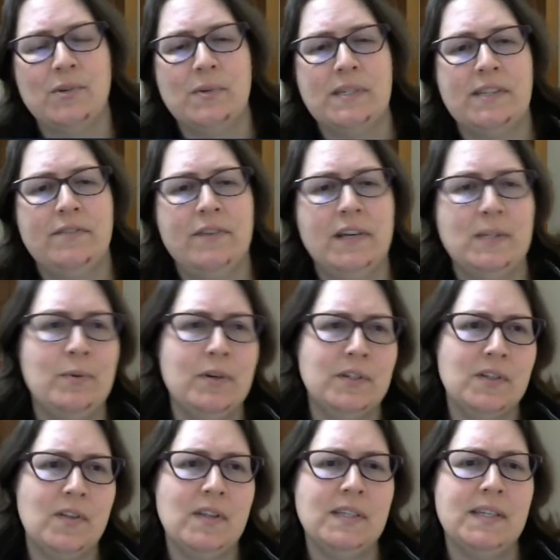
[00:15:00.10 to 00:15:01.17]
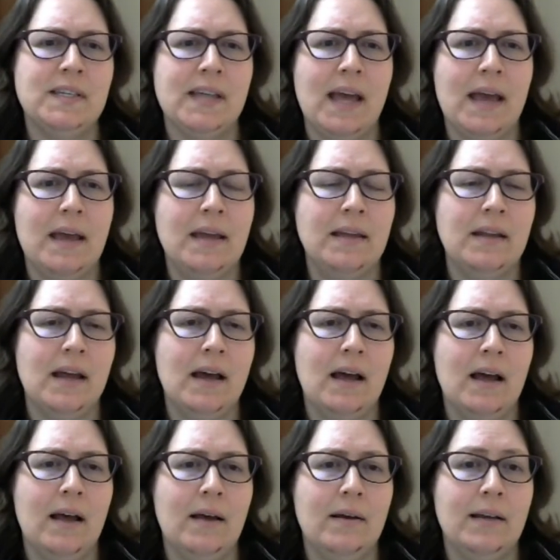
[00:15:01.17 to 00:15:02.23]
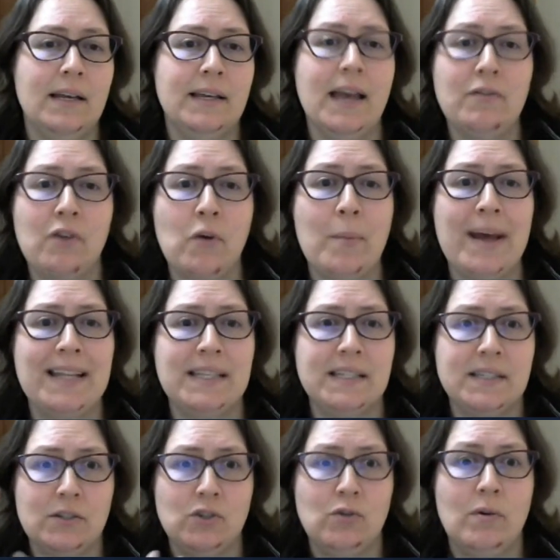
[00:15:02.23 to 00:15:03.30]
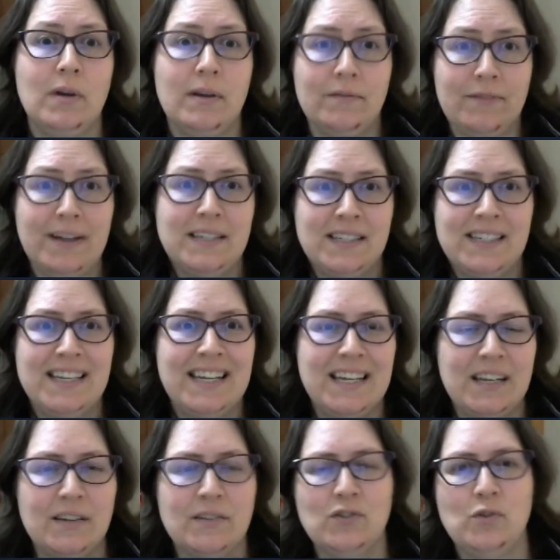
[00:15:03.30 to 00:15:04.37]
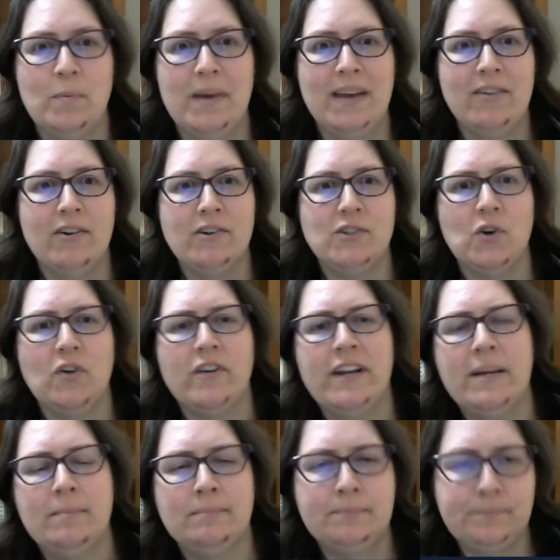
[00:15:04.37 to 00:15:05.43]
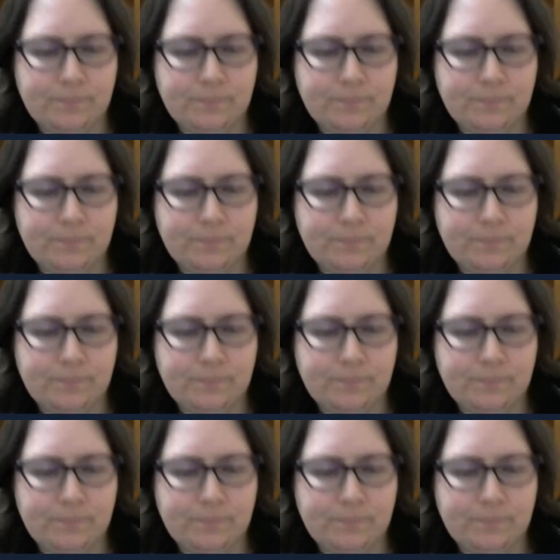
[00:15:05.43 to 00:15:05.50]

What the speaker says: which was the first book. So this is a gay romance fantasy superhero story.